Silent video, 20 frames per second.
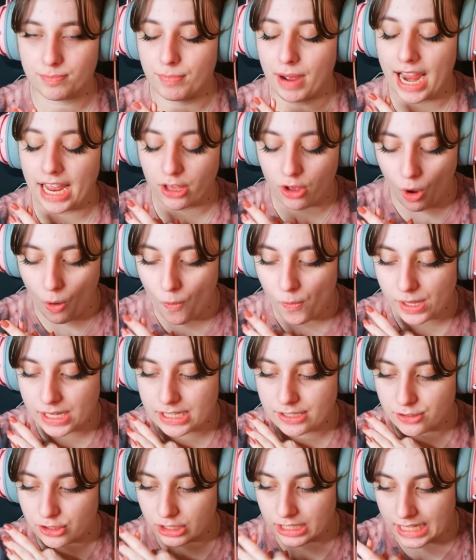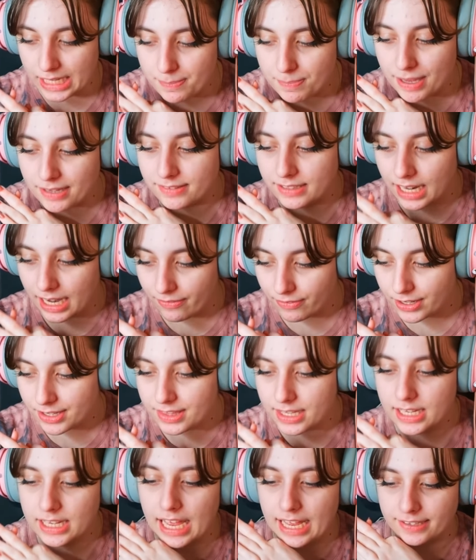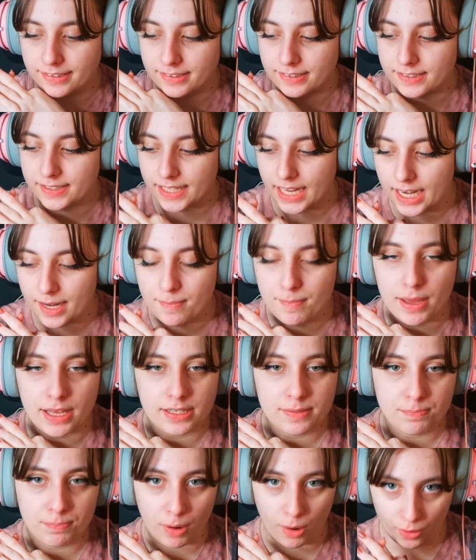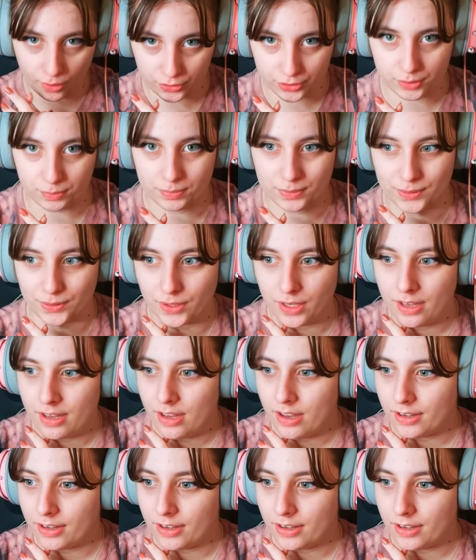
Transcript: My goal is to keep as everything as same as possible.